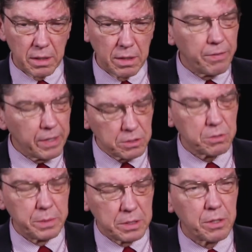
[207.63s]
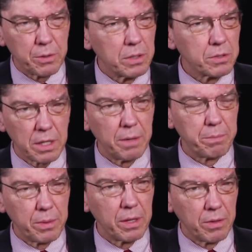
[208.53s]
advanced materials
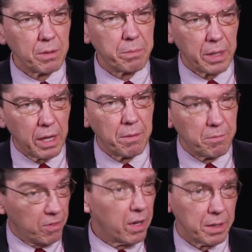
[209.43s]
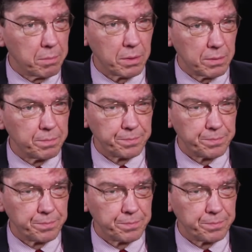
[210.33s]
company that became viable.